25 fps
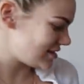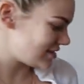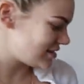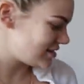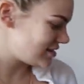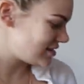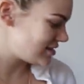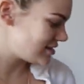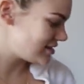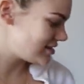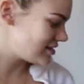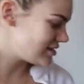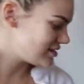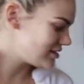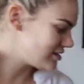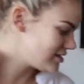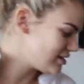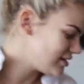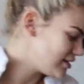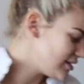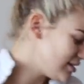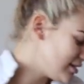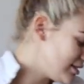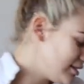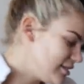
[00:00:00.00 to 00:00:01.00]

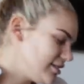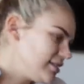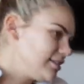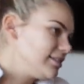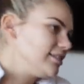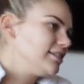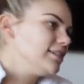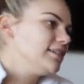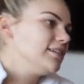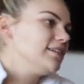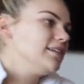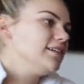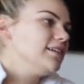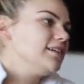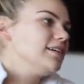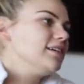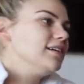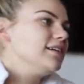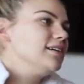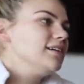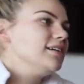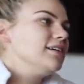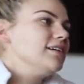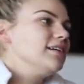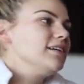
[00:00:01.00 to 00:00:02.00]

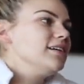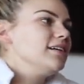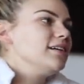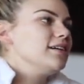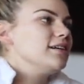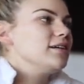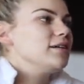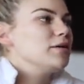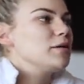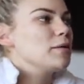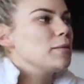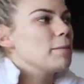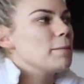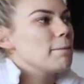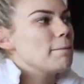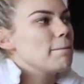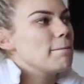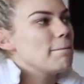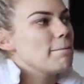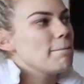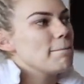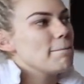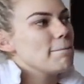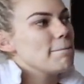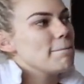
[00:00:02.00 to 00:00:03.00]

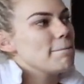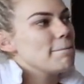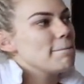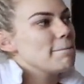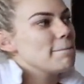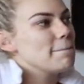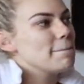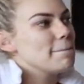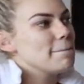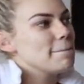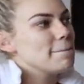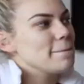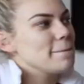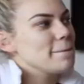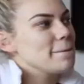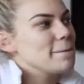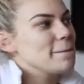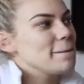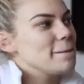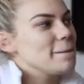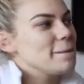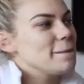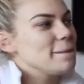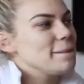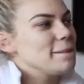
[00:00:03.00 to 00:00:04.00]

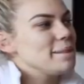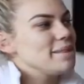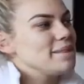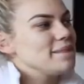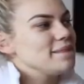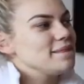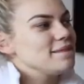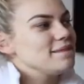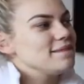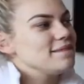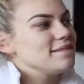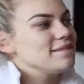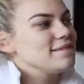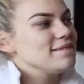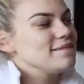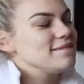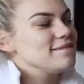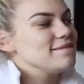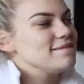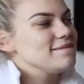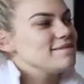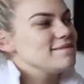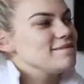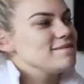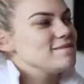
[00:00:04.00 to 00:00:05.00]

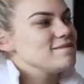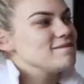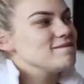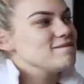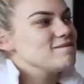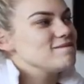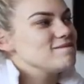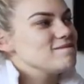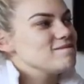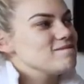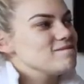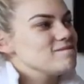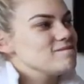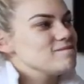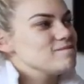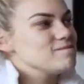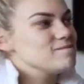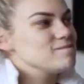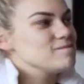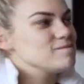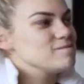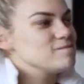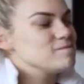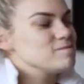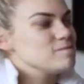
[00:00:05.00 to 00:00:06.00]

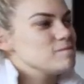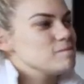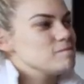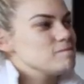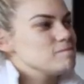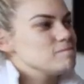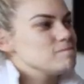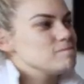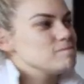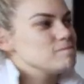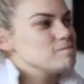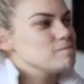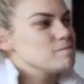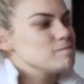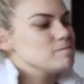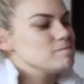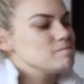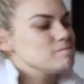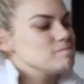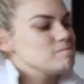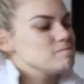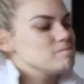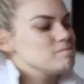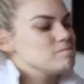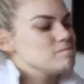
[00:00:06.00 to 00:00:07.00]

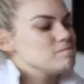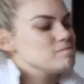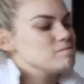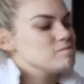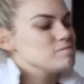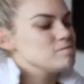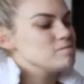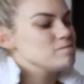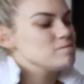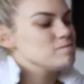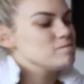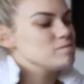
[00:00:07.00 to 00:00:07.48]
This person isn't speaking.